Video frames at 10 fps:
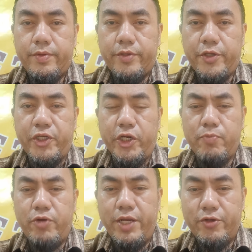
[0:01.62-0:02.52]

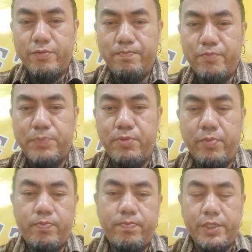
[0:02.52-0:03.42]
Assalamu alaikum, peace be
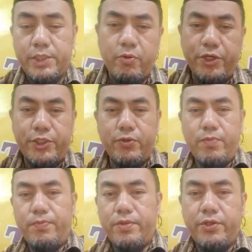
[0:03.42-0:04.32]
with
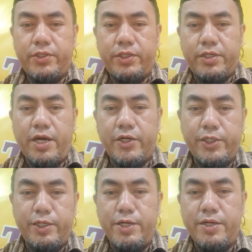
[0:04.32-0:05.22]
you. This is
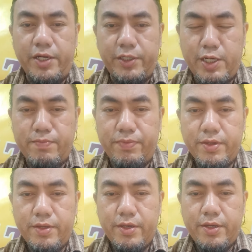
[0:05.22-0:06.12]
Ka-Rashid, Indasan.
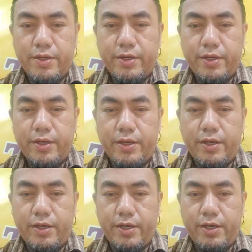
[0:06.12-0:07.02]

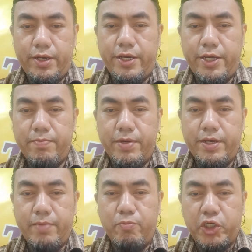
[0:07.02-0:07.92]
I am
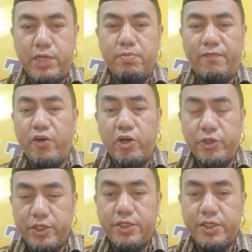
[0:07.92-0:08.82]
a Muslim
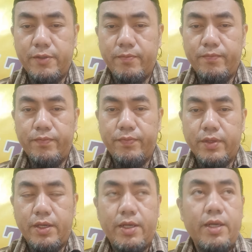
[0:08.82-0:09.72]
apologist
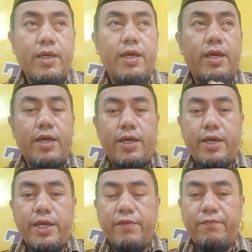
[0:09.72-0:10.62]

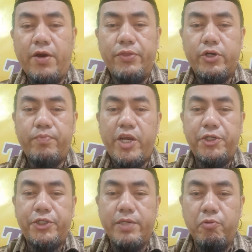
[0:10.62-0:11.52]
and the founder of
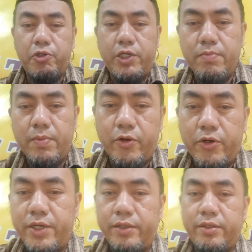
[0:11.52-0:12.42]
Asian Muslim
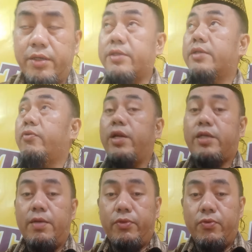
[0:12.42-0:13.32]
Apologetics.
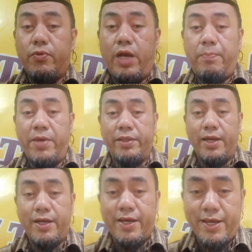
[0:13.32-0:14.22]
Welcome to Kape
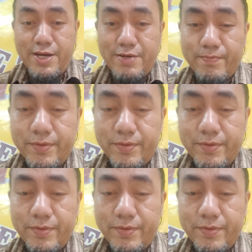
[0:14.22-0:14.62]
Talakayan.